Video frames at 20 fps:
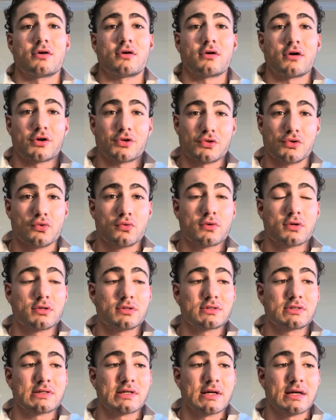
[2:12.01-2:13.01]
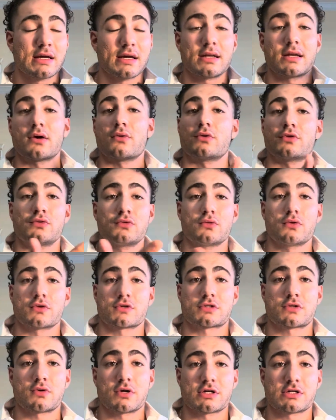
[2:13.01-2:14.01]
on UWorld and I would do
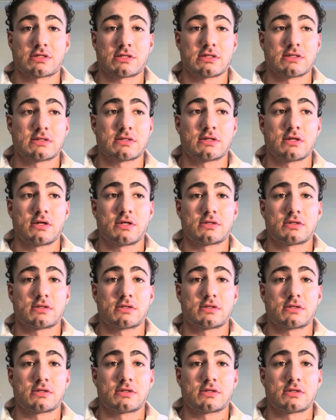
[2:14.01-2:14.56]
those questions.